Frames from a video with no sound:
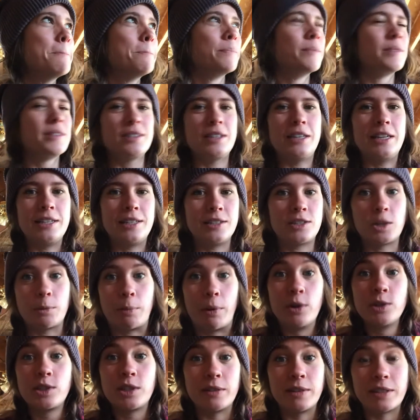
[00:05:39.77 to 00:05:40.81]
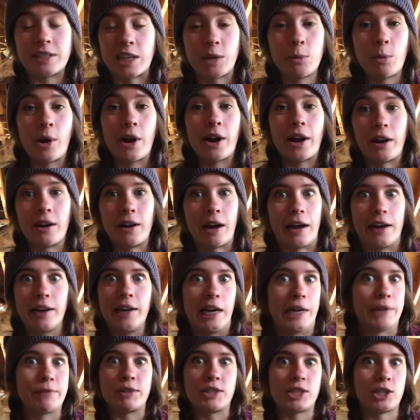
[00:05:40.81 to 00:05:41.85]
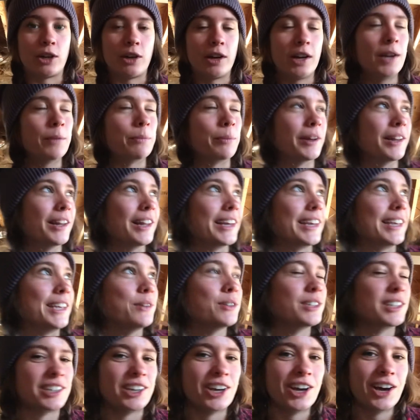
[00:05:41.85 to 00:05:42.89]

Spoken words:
He's supposedly somewhere. I never saw it, but like, he was like, yeah, I